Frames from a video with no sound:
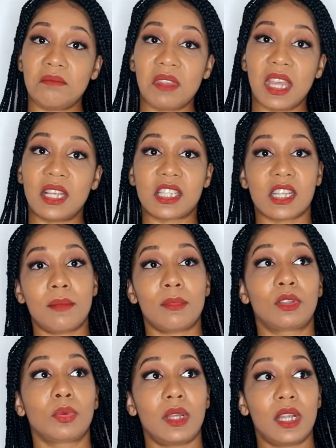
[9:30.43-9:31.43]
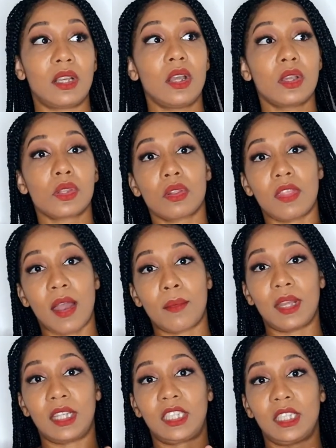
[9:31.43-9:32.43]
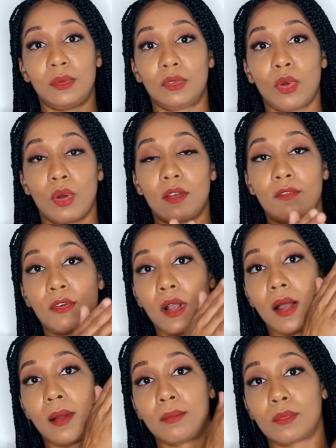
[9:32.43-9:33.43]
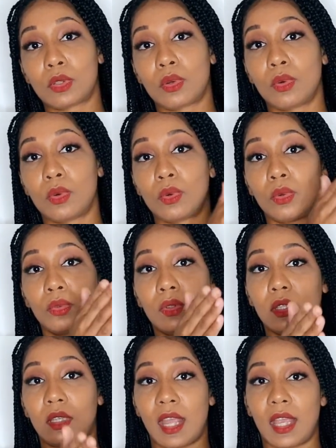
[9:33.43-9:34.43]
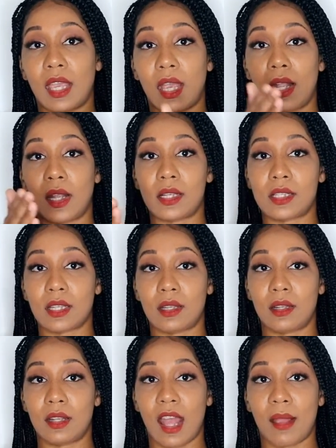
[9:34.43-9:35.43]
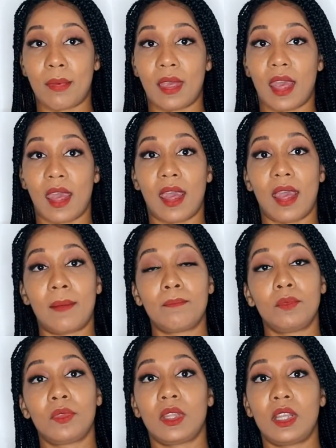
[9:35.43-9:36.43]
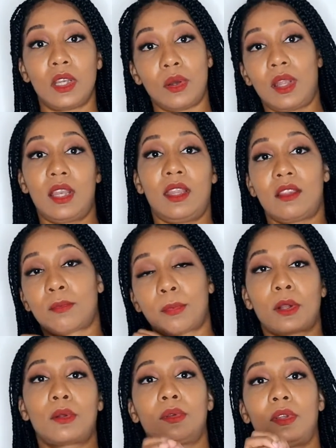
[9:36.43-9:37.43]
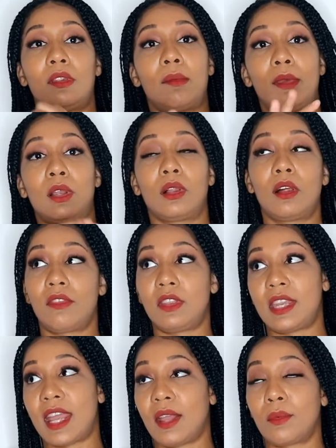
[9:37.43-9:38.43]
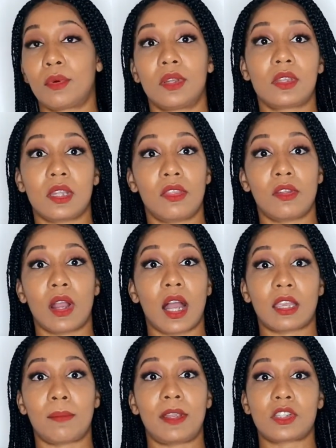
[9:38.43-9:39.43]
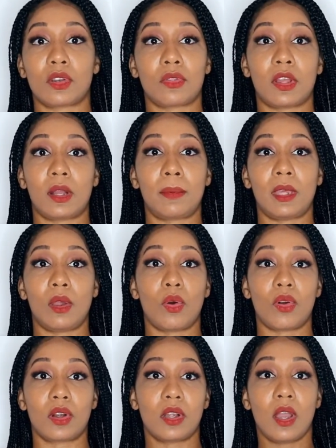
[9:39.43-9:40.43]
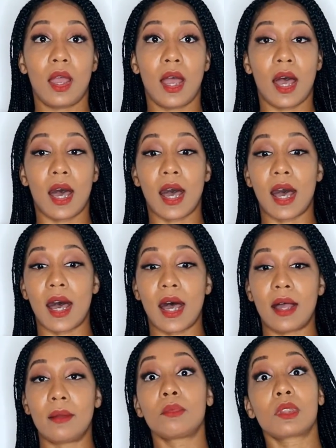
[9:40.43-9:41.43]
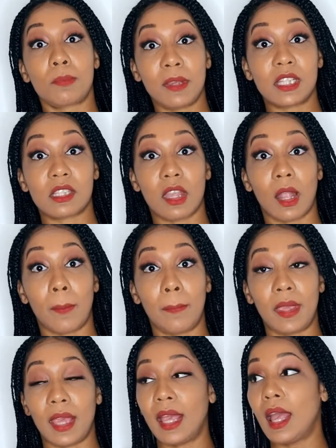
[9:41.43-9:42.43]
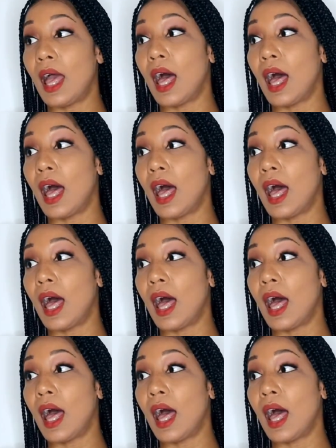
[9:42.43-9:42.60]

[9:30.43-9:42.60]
inch in between, so that way she was going from school to daycare to ABA, you know, and sprinkled in the middle of the day was either occupational therapy or speech therapy.